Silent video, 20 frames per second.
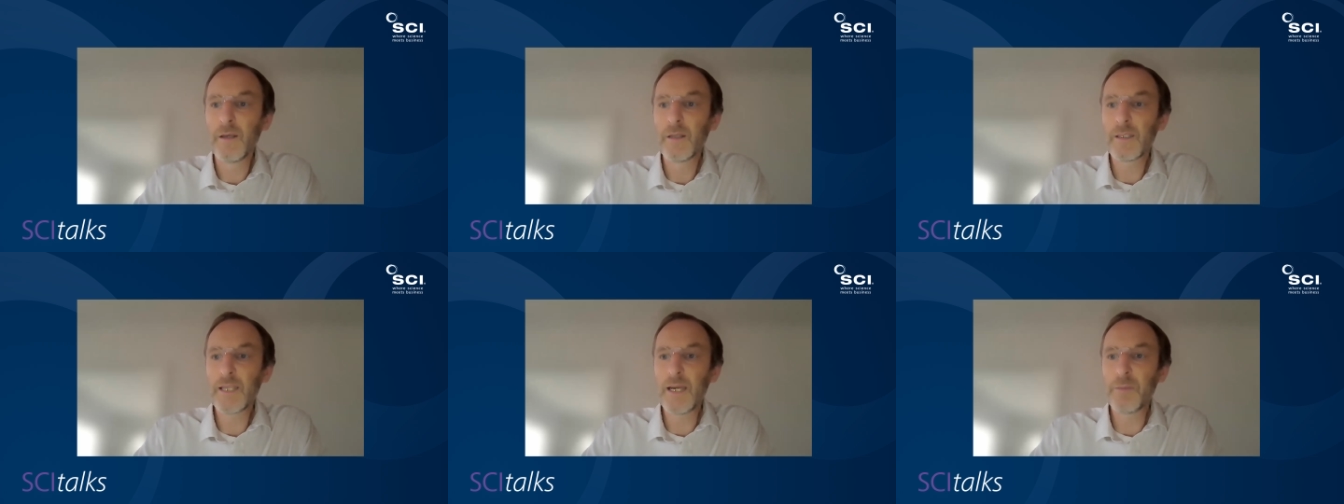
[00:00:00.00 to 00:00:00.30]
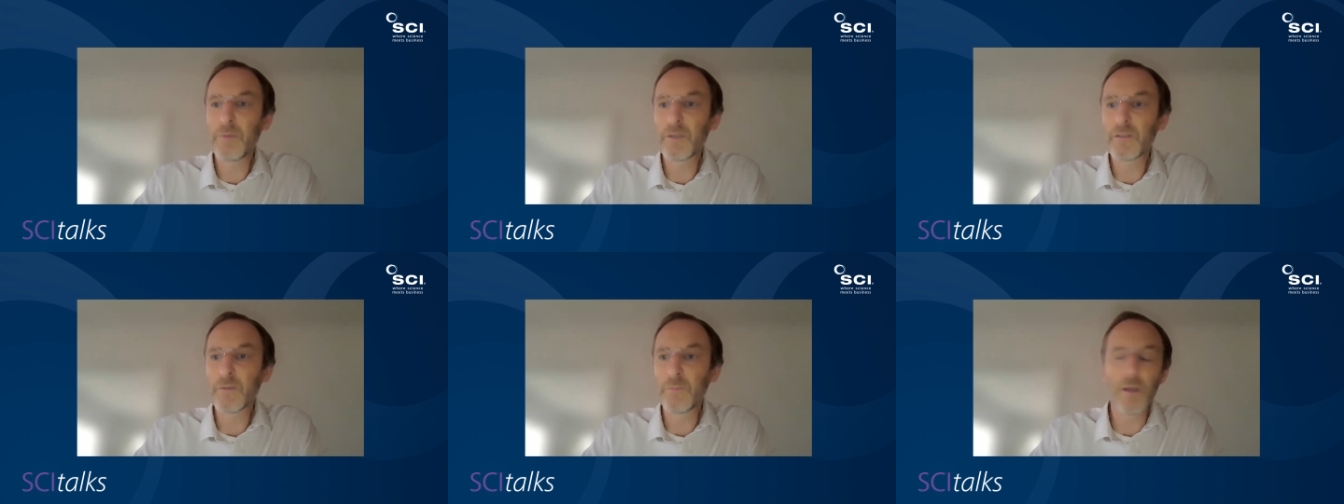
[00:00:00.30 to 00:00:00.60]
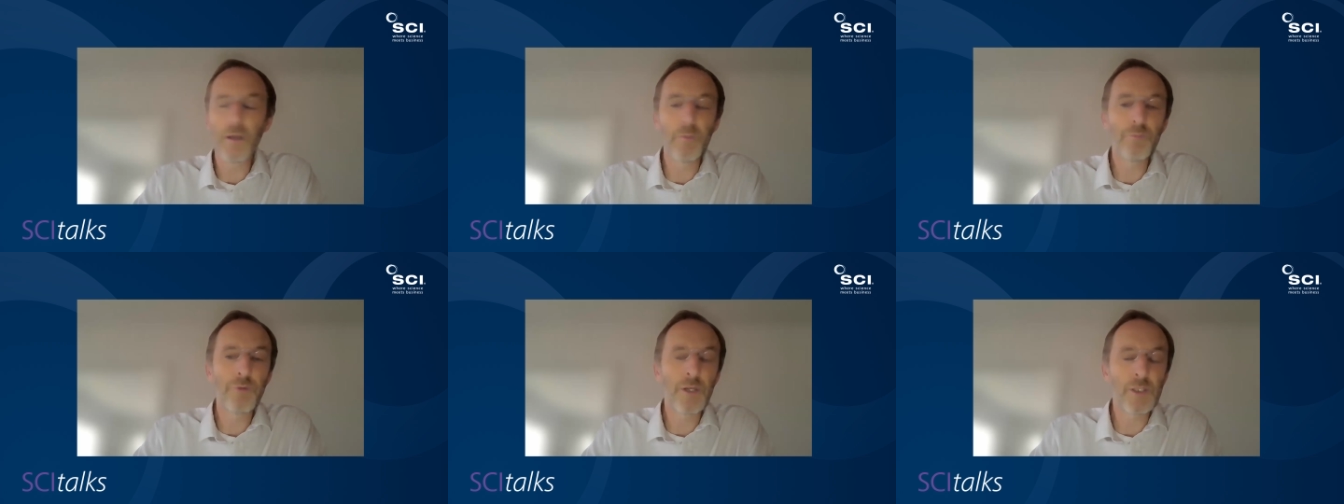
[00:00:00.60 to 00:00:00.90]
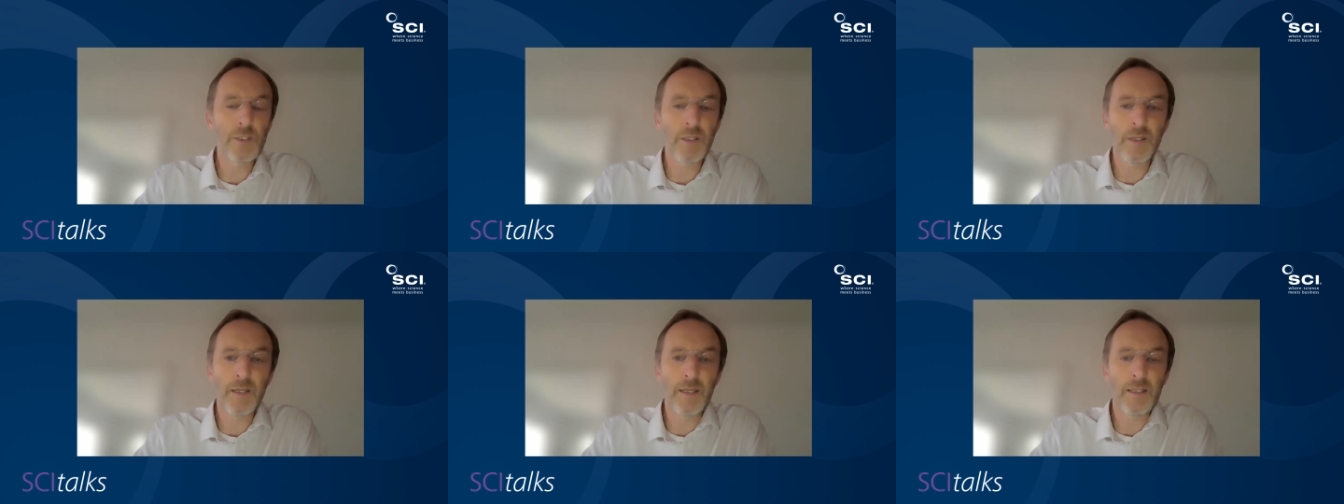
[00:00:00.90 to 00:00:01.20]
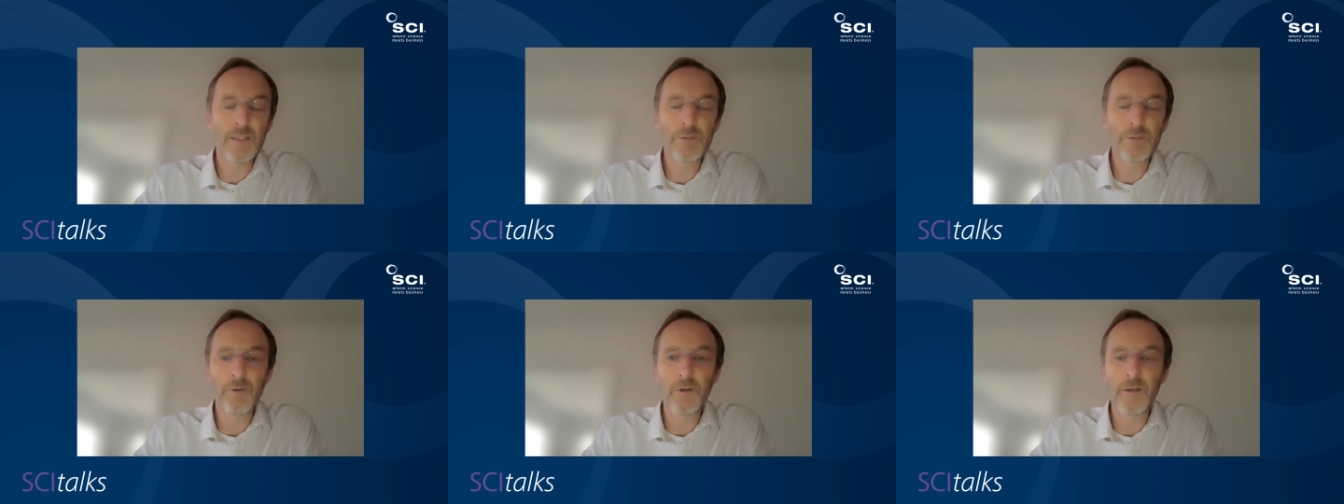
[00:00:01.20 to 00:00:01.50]
tablets of blood pressure,
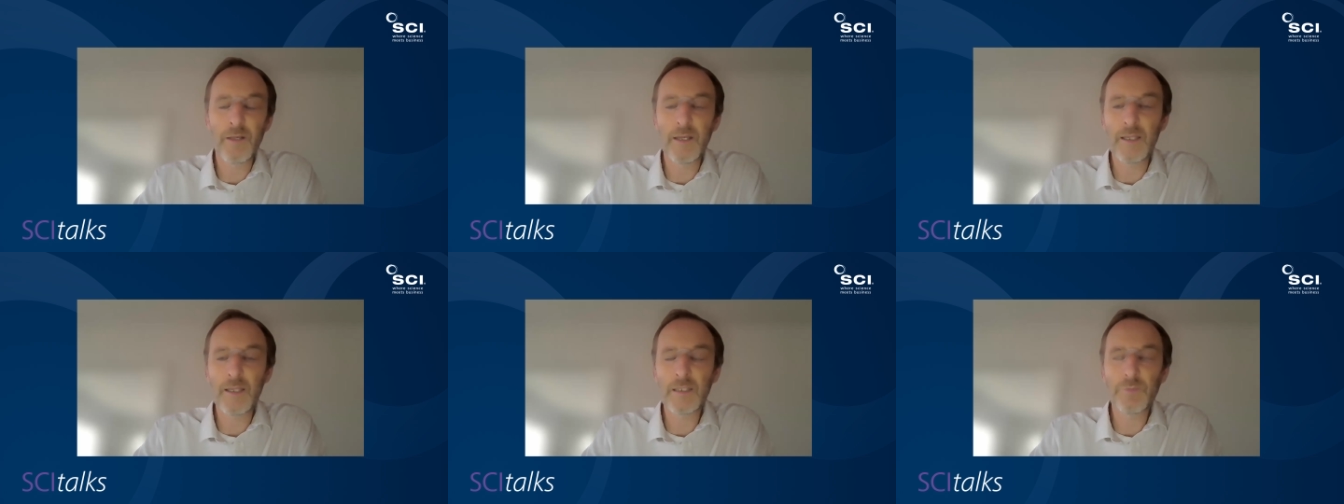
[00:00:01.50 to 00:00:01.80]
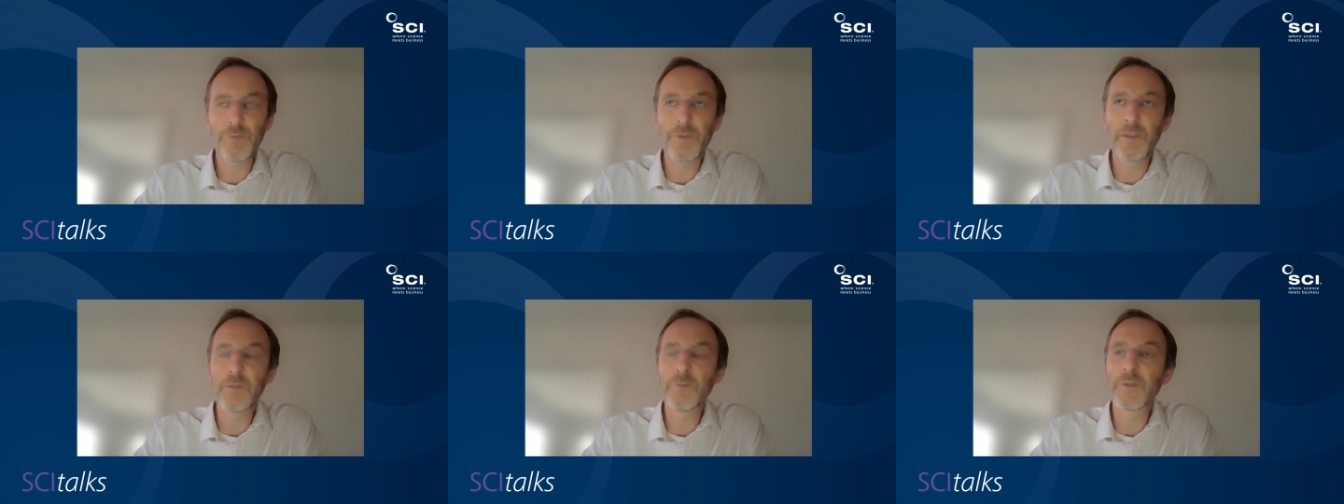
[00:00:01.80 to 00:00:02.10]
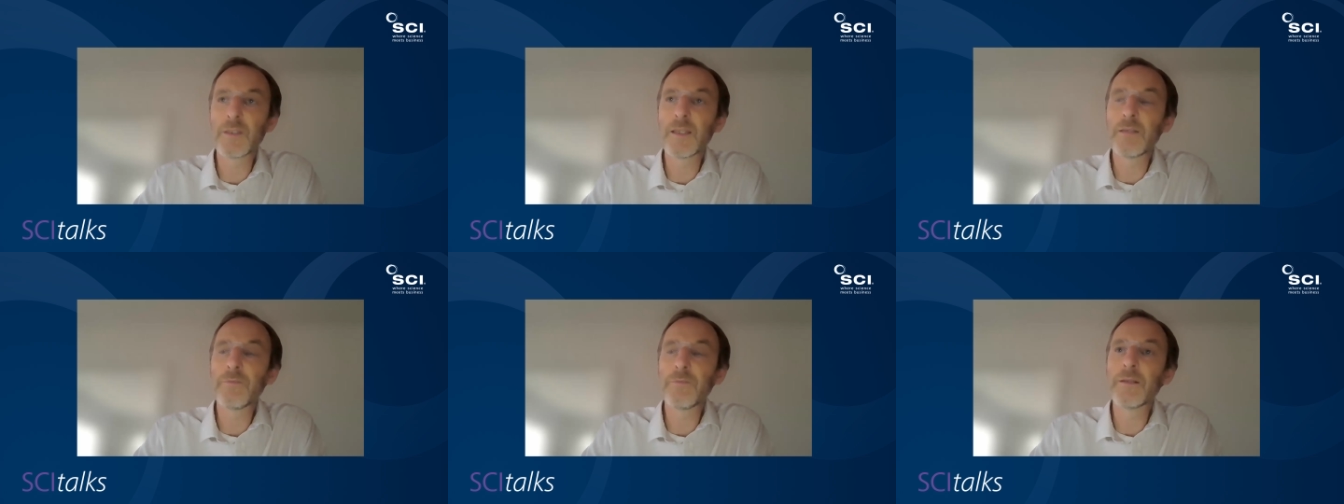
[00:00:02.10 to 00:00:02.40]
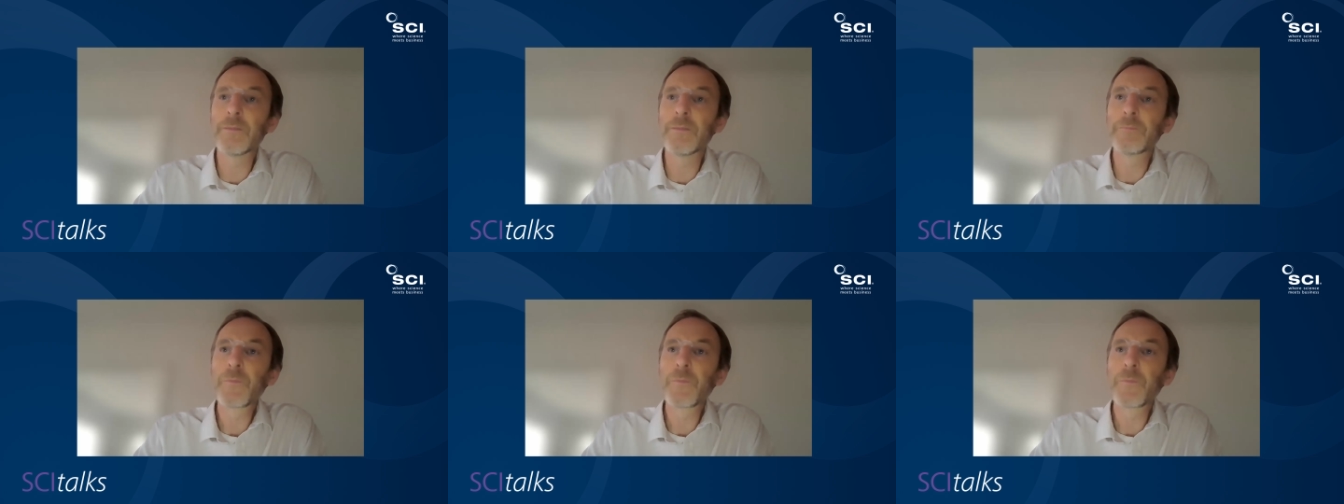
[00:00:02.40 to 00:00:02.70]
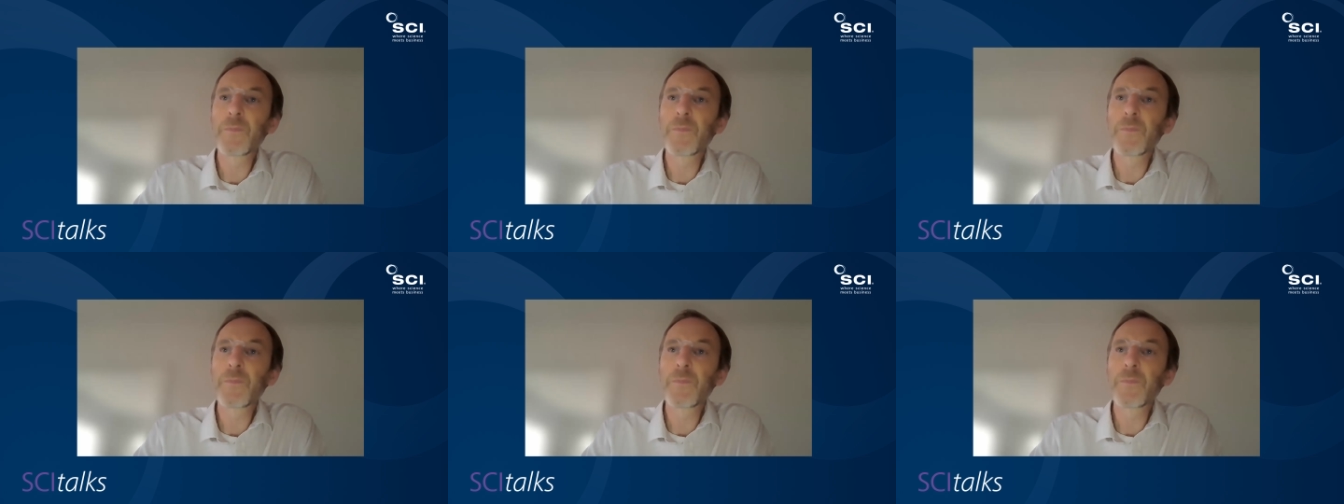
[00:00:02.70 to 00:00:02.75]
cholesterol, and aspirin, whatever.